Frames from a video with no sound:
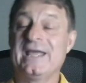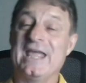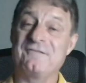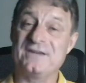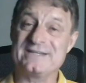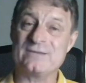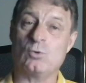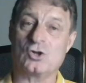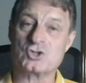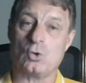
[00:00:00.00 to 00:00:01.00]
If you did
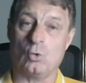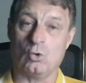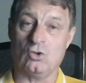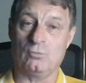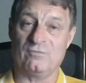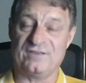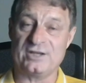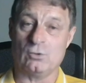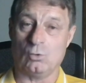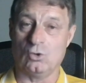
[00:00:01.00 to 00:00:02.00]
watch all
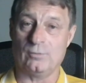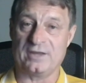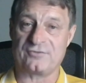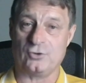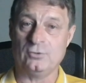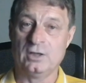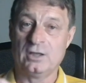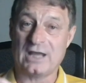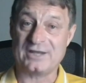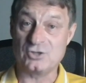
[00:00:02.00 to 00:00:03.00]
video all the way through
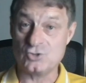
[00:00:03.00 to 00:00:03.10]
and you